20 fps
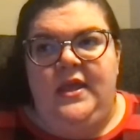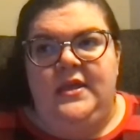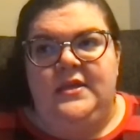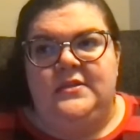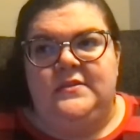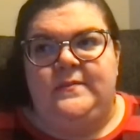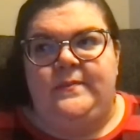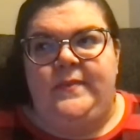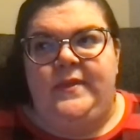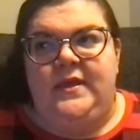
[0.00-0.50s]

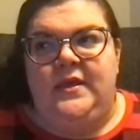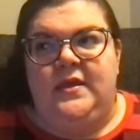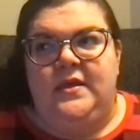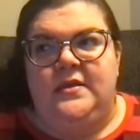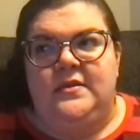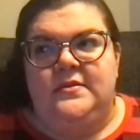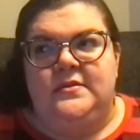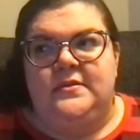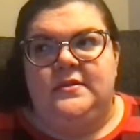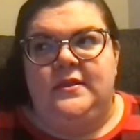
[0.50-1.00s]
is
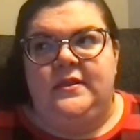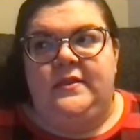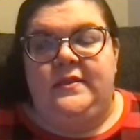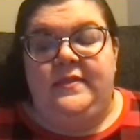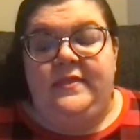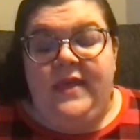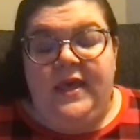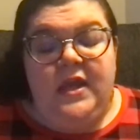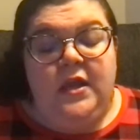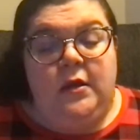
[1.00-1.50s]
because
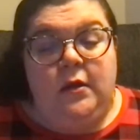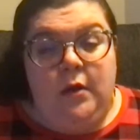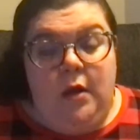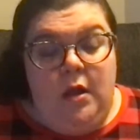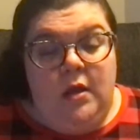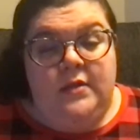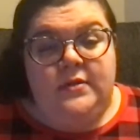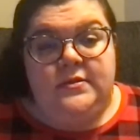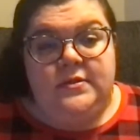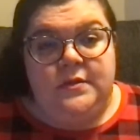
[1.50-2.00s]
they are
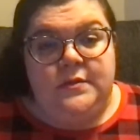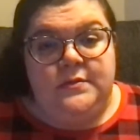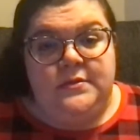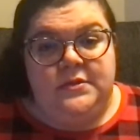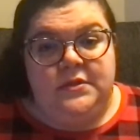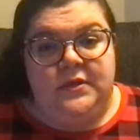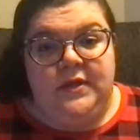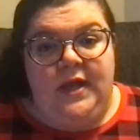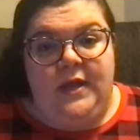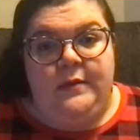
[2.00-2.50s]
also
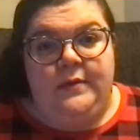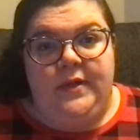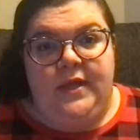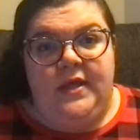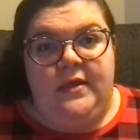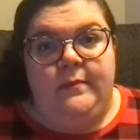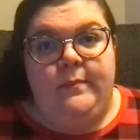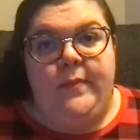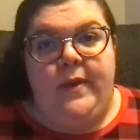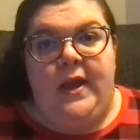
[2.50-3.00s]

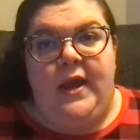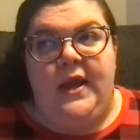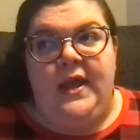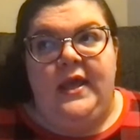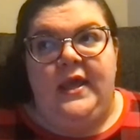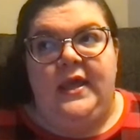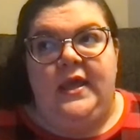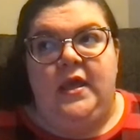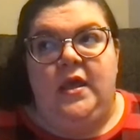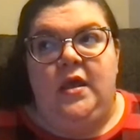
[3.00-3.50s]
surrounded
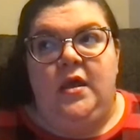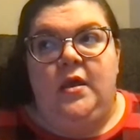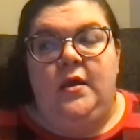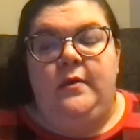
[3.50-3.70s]
by